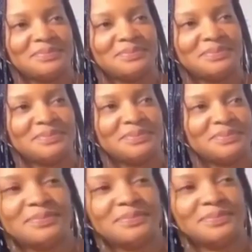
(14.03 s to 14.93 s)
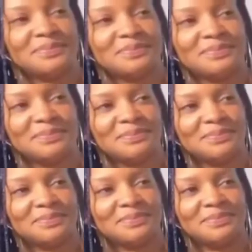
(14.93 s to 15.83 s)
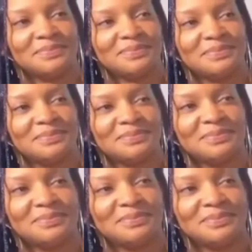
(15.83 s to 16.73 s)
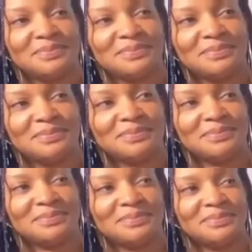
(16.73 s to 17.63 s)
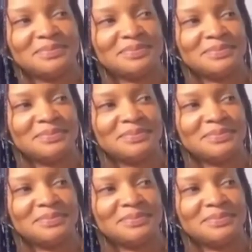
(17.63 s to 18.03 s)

[no speech]